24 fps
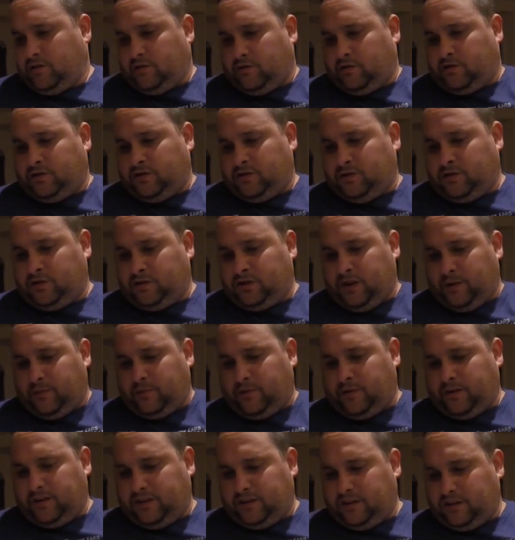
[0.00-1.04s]

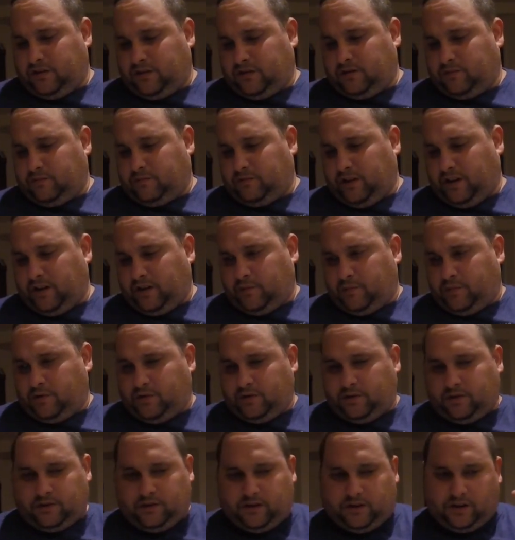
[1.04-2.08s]
separate them, like
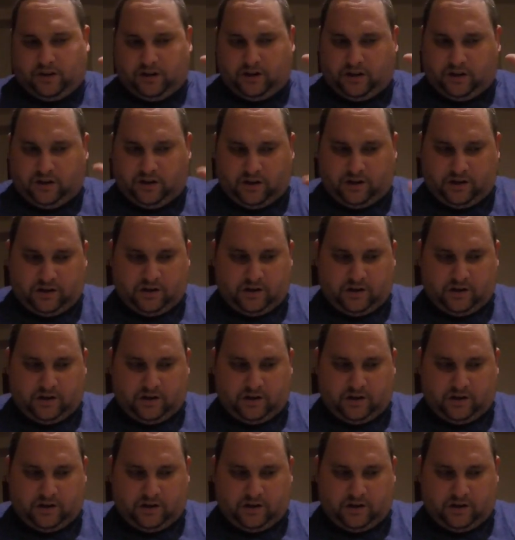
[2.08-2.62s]
put the